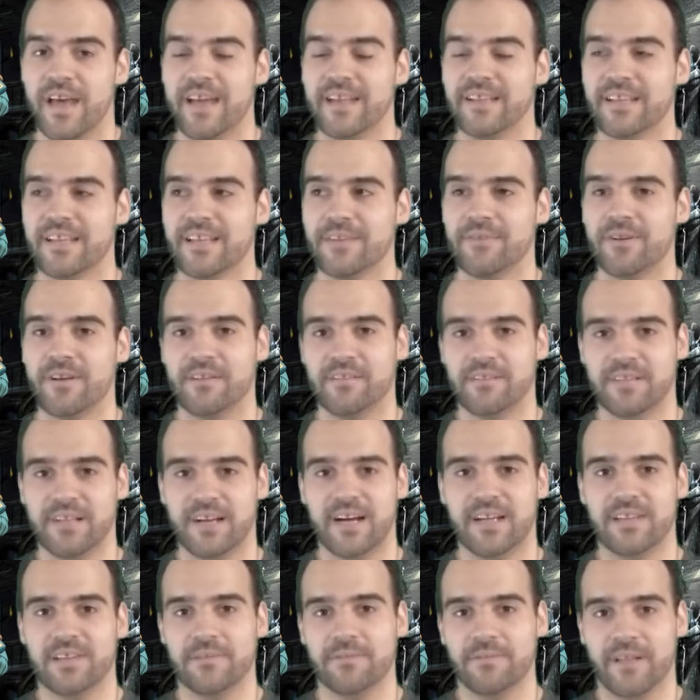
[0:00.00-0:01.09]
and give it a
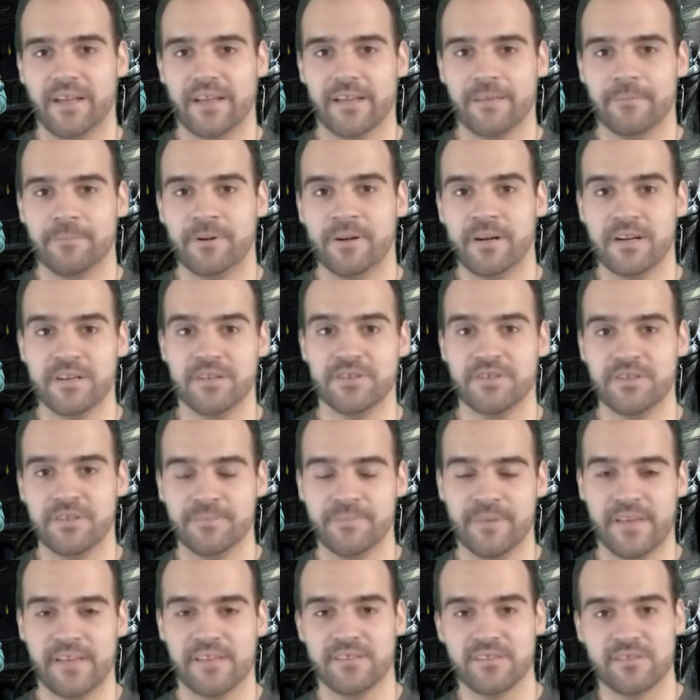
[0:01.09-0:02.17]
lot of like
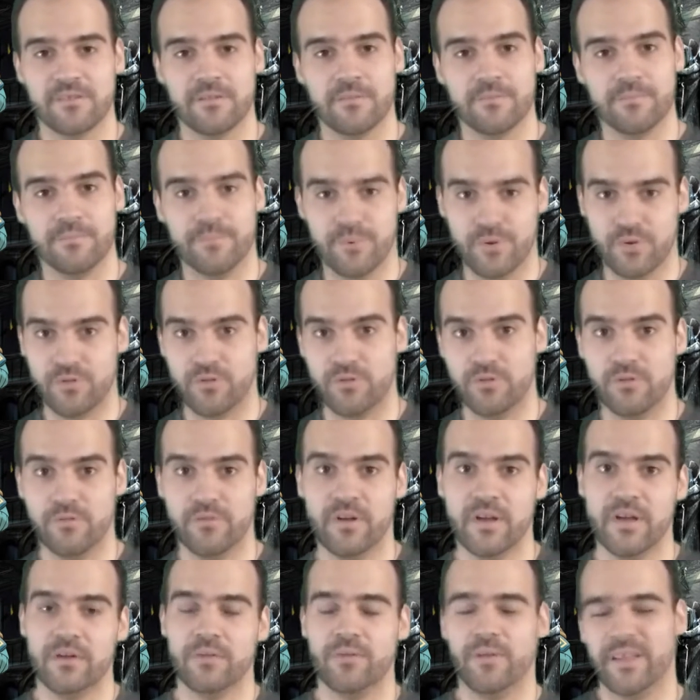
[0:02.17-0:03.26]
punching based
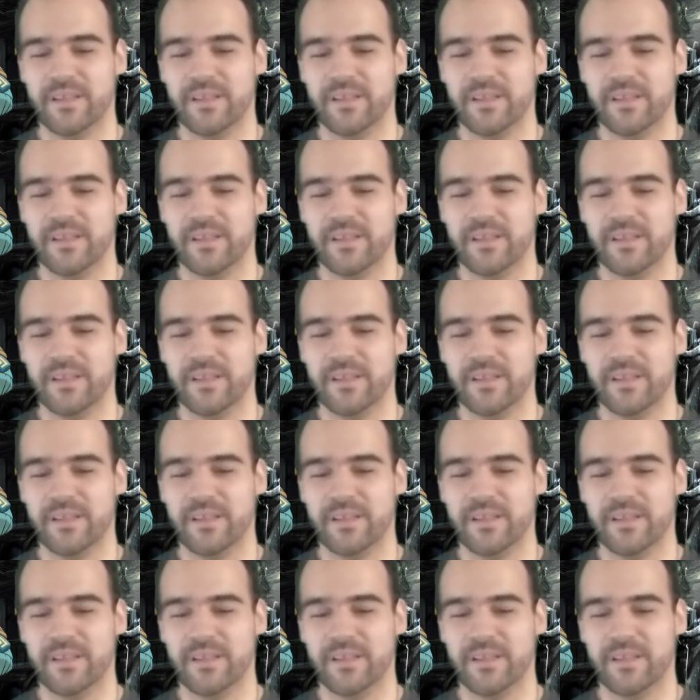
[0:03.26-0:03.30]
move,